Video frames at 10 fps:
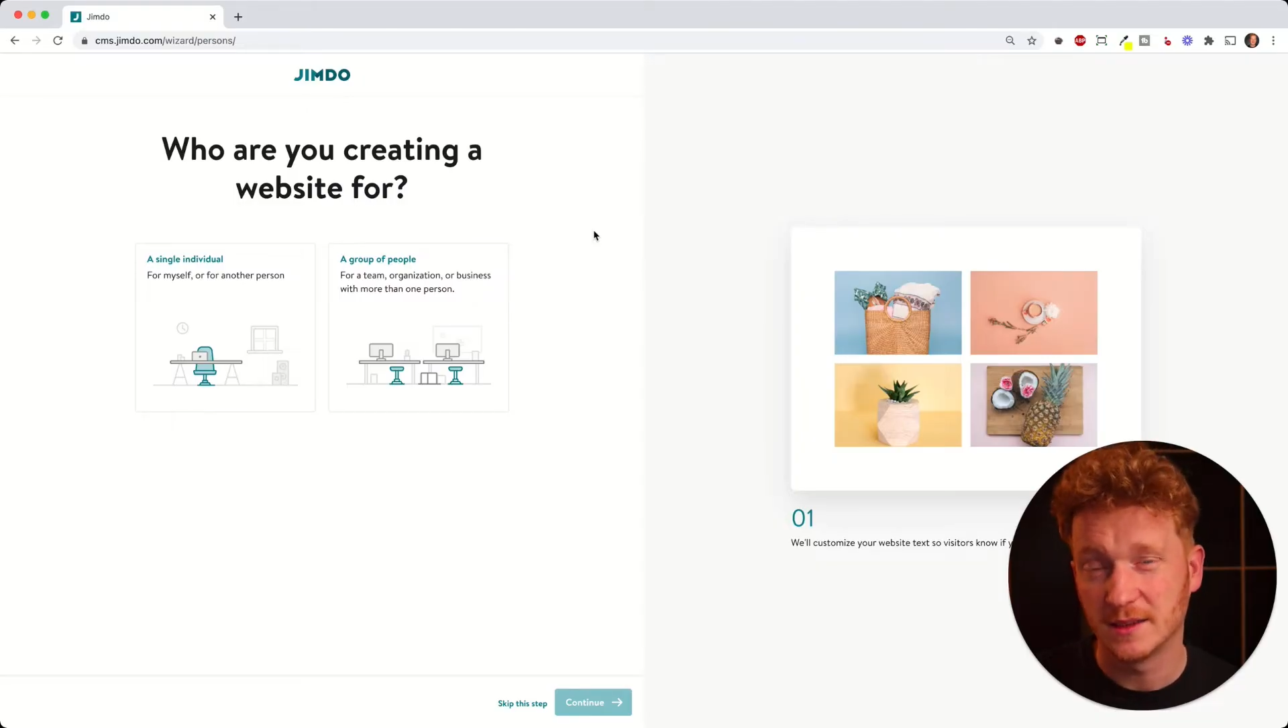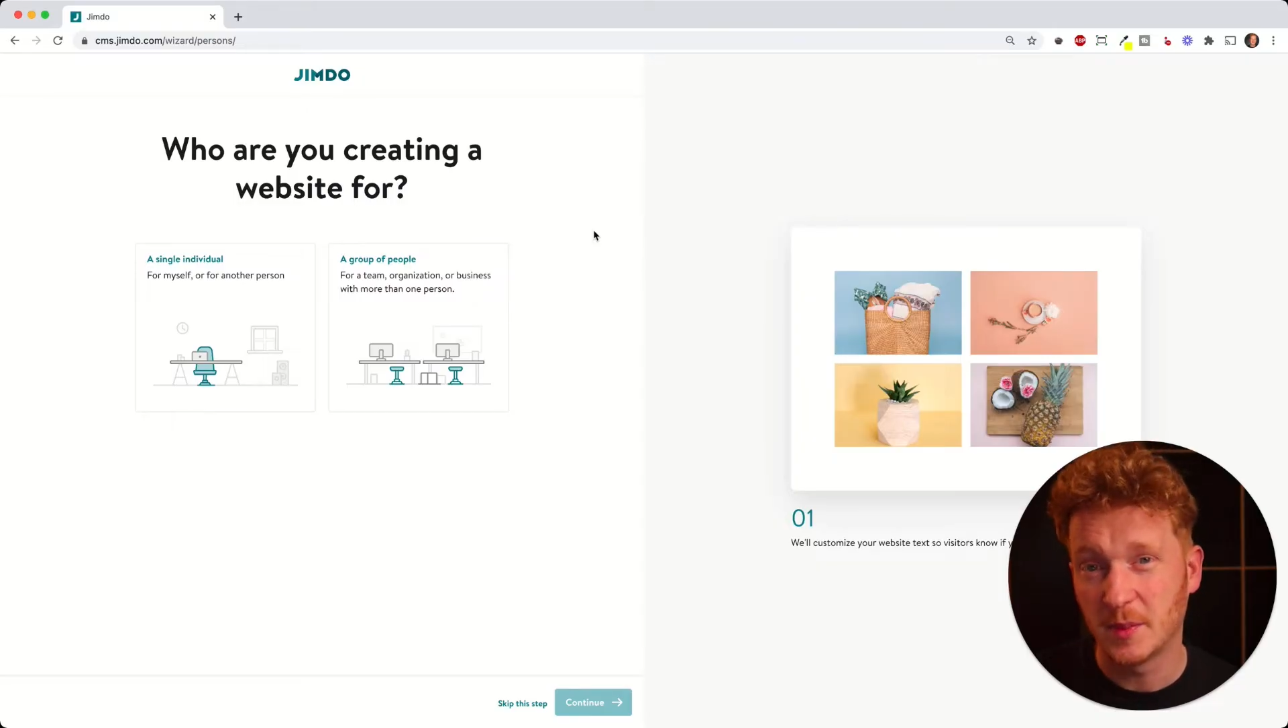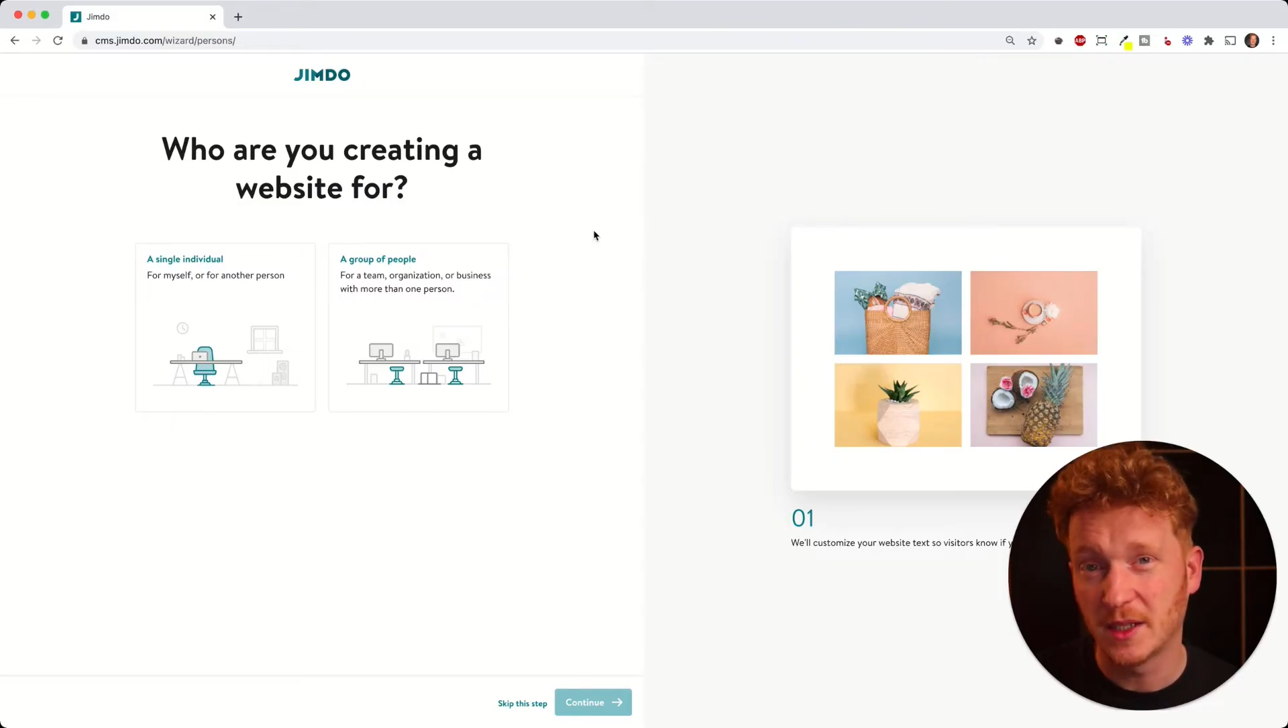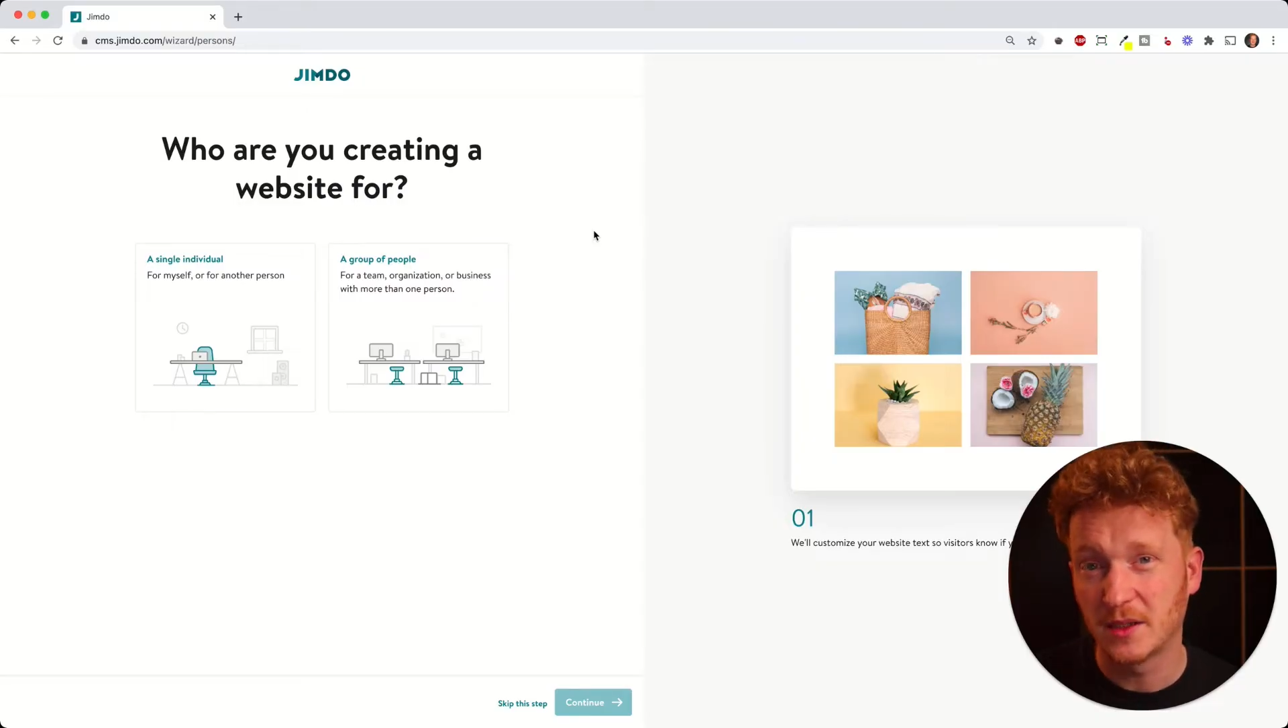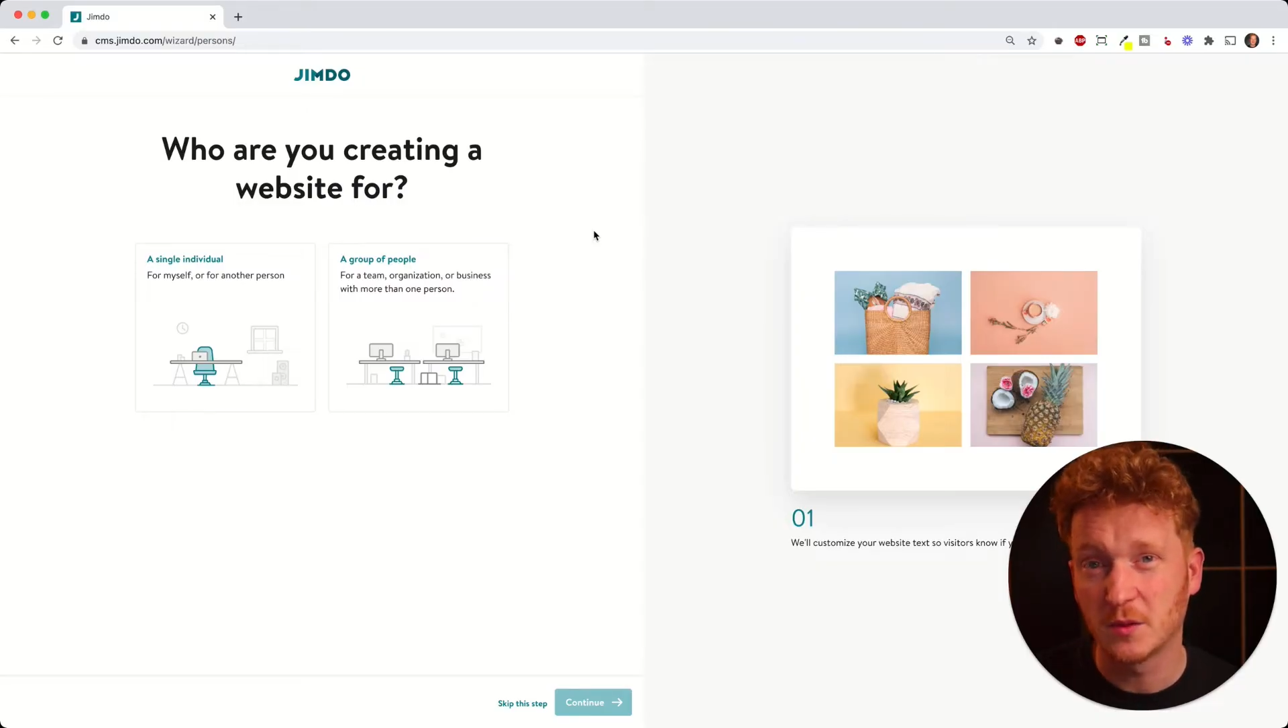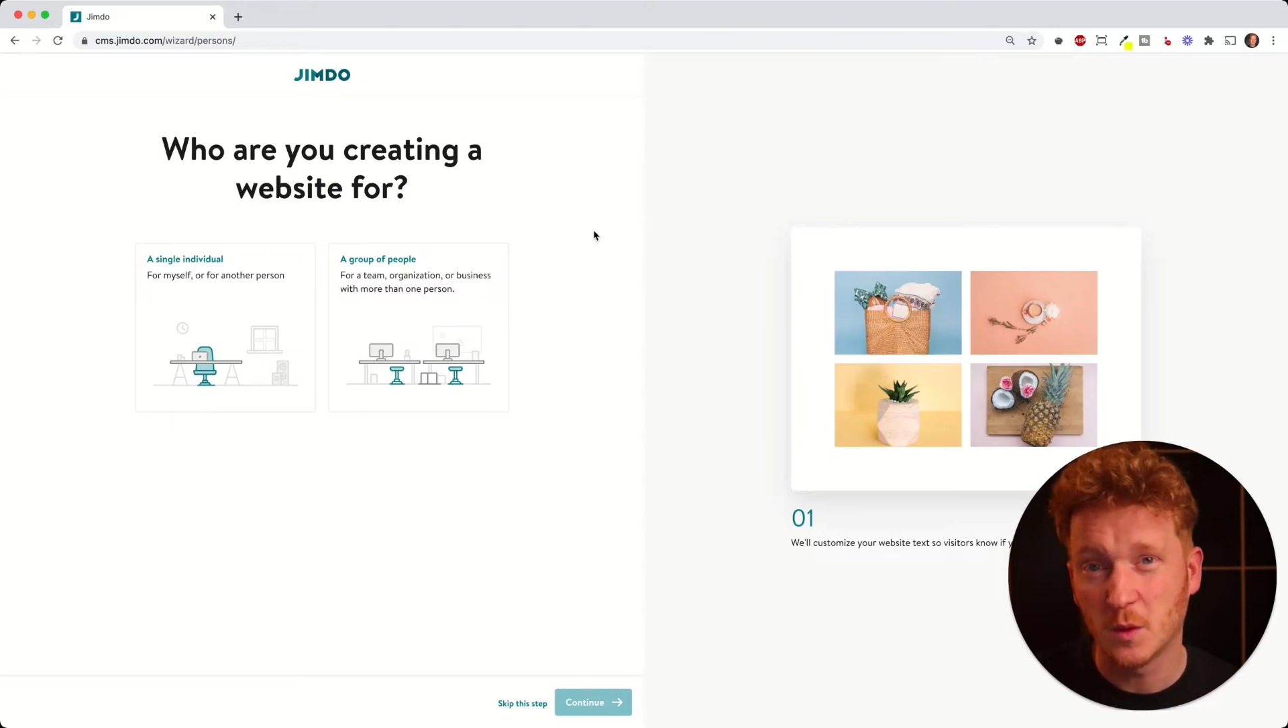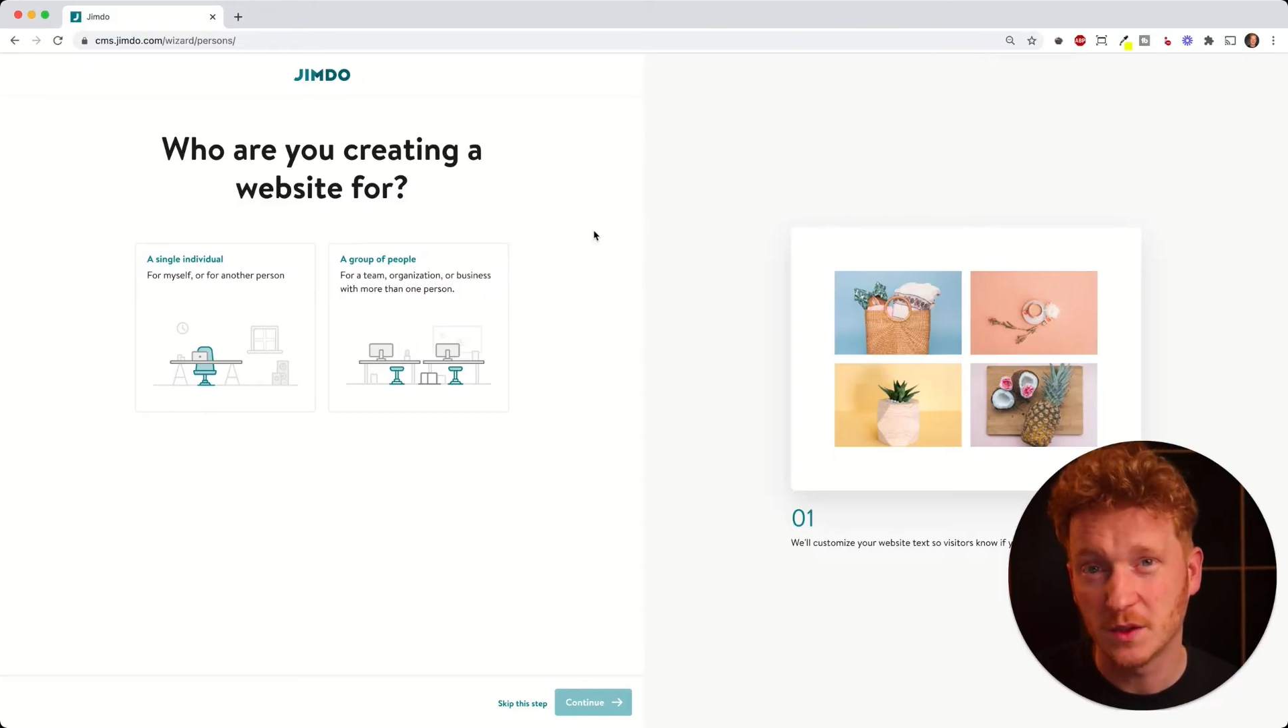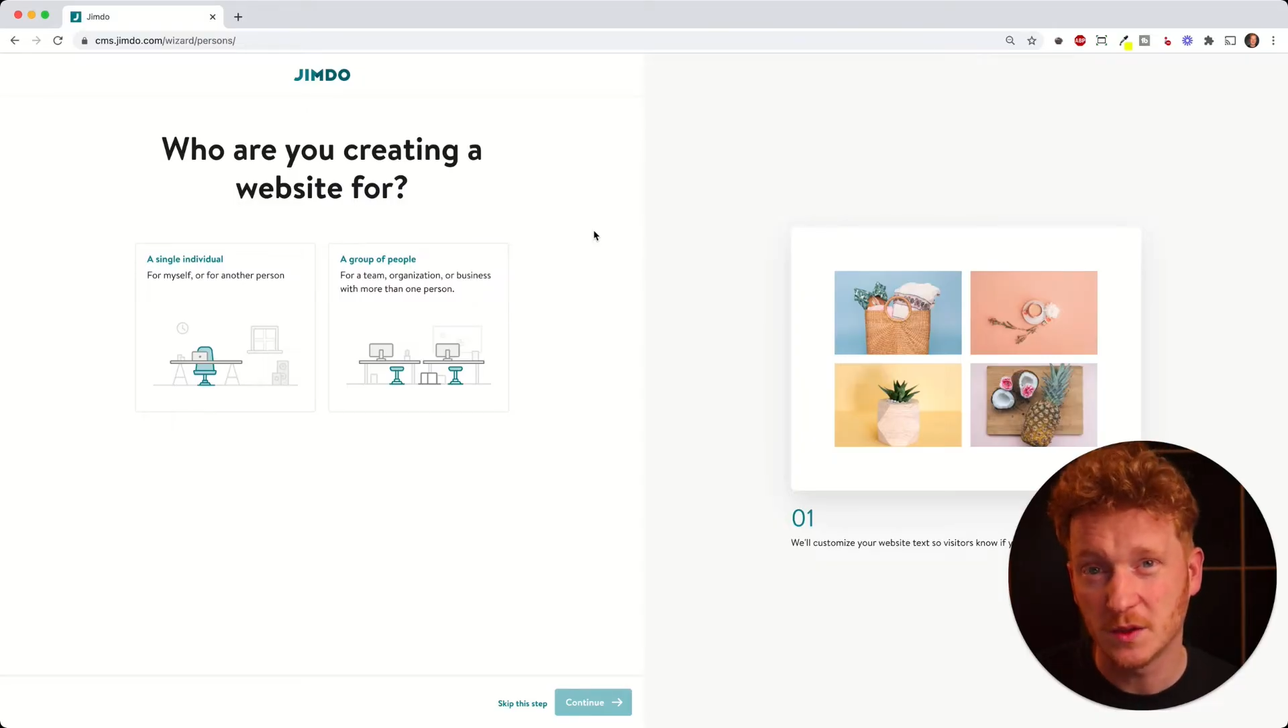depending on what